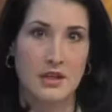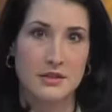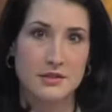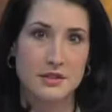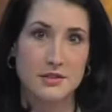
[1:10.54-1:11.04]

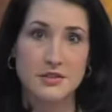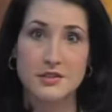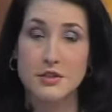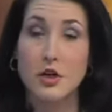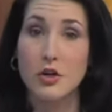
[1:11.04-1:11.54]
Steele
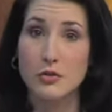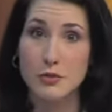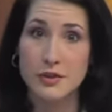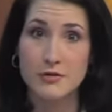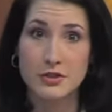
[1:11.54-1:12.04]
says there are
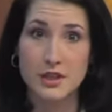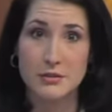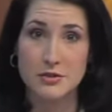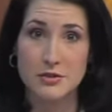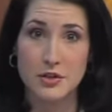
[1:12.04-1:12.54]
three different
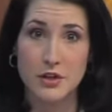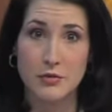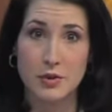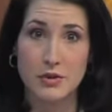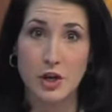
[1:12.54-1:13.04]
types of
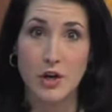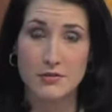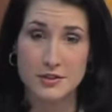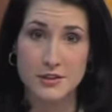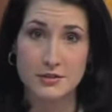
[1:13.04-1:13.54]
software the
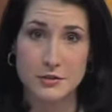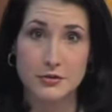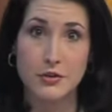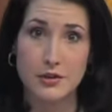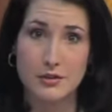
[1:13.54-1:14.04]

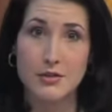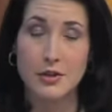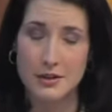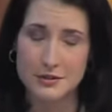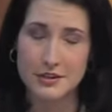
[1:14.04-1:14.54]
assessor's,
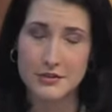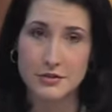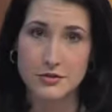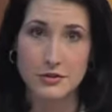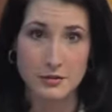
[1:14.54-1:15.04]
the
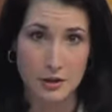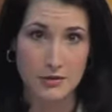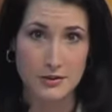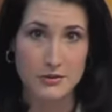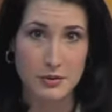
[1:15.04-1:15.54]
assessor's
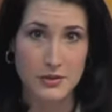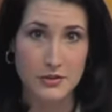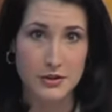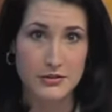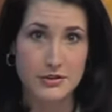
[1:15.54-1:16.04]
office
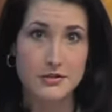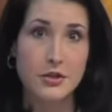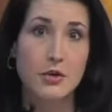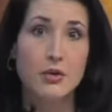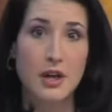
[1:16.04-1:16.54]
rather uses,
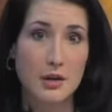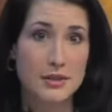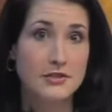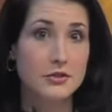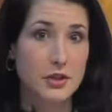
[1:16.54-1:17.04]
so
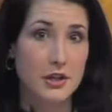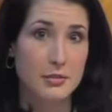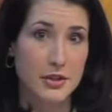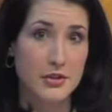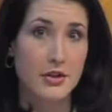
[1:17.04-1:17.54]
comments do not
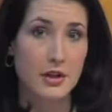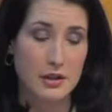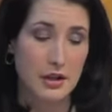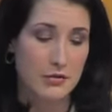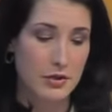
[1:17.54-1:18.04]
appear
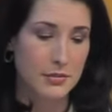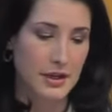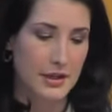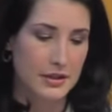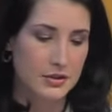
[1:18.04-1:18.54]
on every
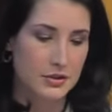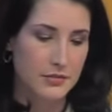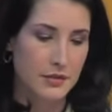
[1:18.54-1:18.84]
page.